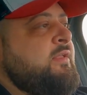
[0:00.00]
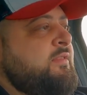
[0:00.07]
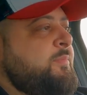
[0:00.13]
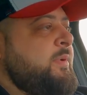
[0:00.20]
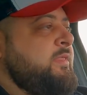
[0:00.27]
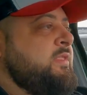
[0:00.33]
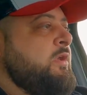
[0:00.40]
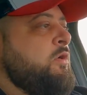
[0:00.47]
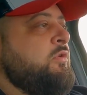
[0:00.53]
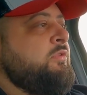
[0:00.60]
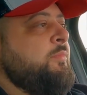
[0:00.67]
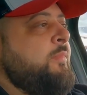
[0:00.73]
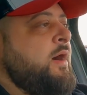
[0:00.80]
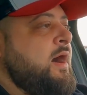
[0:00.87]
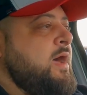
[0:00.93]
depending on
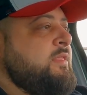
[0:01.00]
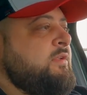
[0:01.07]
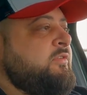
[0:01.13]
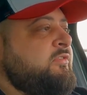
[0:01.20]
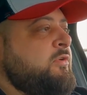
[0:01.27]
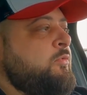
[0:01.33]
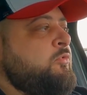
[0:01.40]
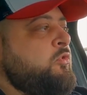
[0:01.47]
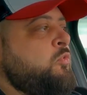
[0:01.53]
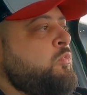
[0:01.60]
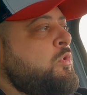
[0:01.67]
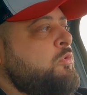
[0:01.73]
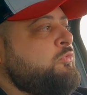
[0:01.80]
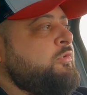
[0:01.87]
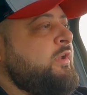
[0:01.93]
the model, so you
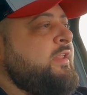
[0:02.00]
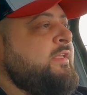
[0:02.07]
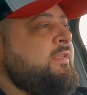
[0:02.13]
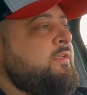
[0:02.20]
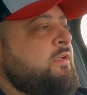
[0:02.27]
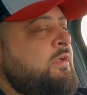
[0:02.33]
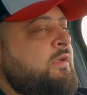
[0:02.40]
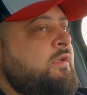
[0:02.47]
won't really